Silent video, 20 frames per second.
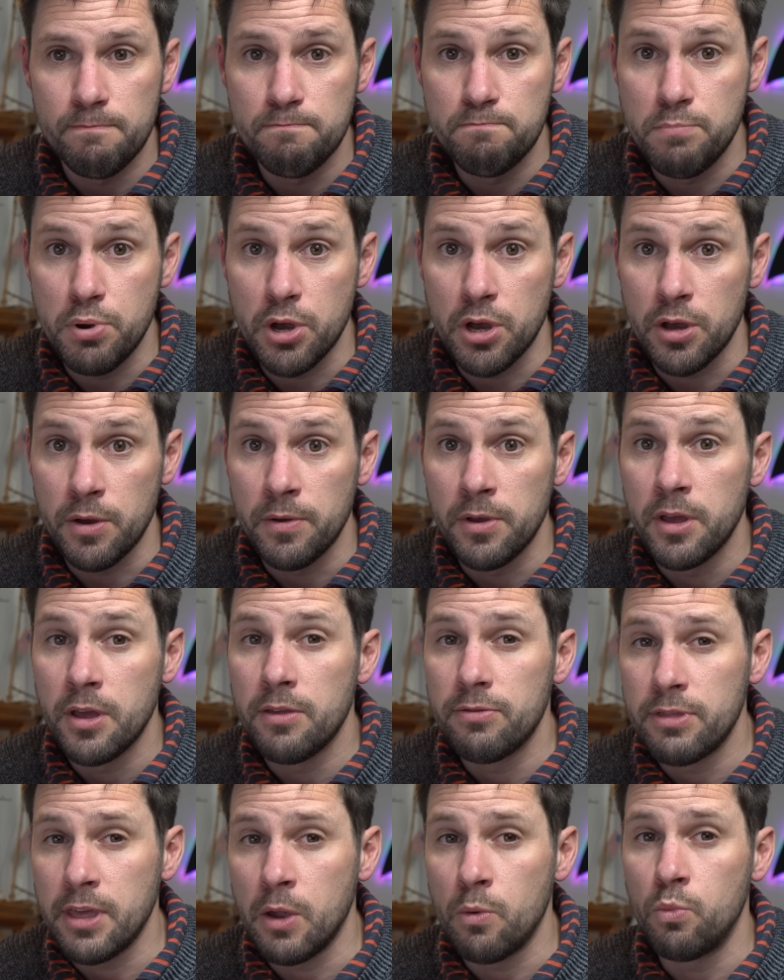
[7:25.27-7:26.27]
But
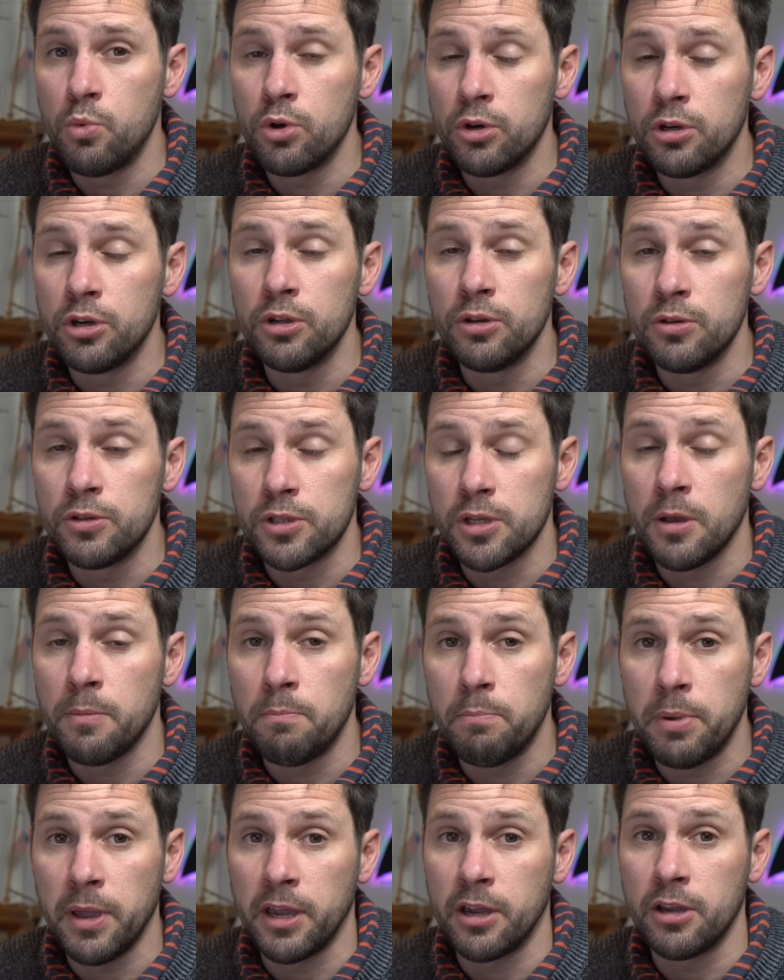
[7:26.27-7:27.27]
they would lose a
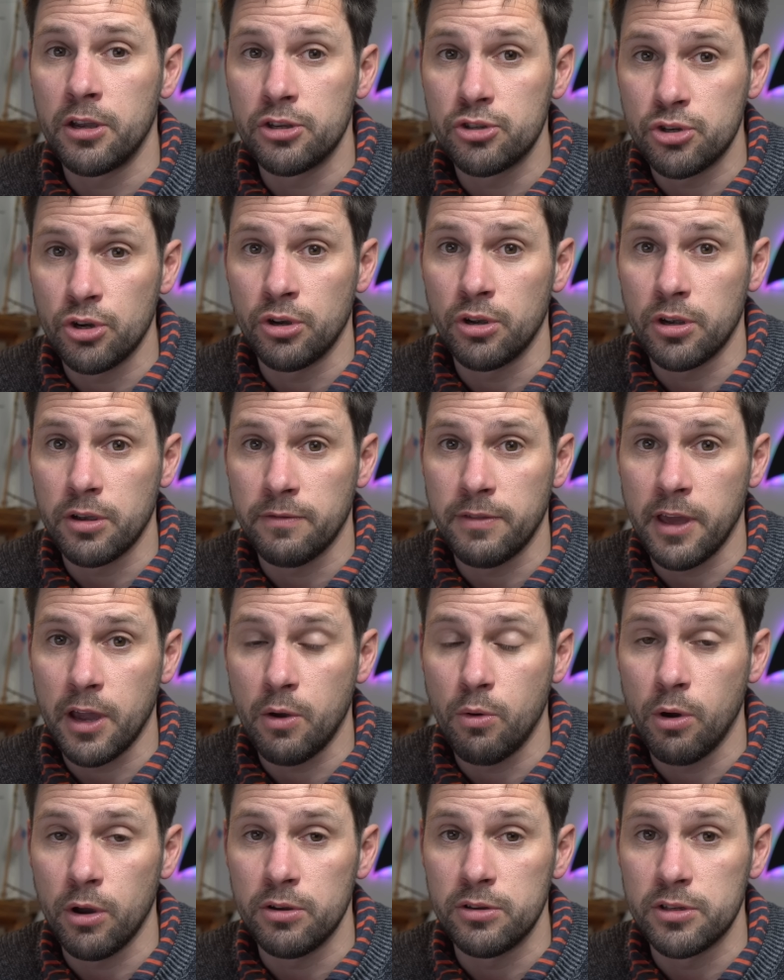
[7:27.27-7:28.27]
big chunk of their
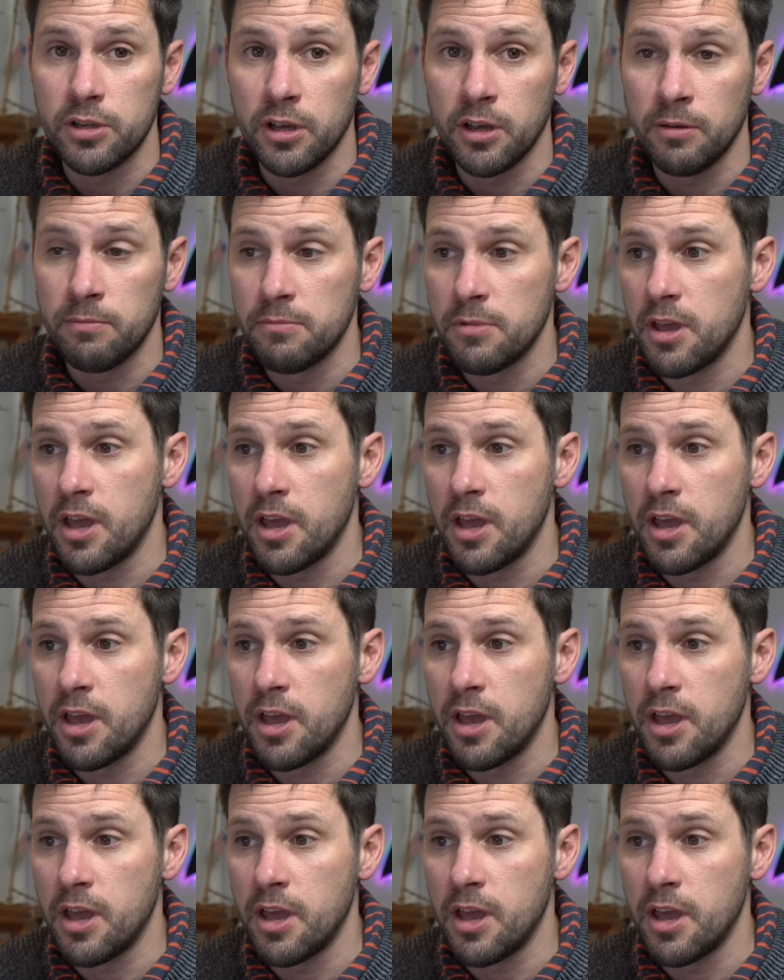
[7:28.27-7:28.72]
quota.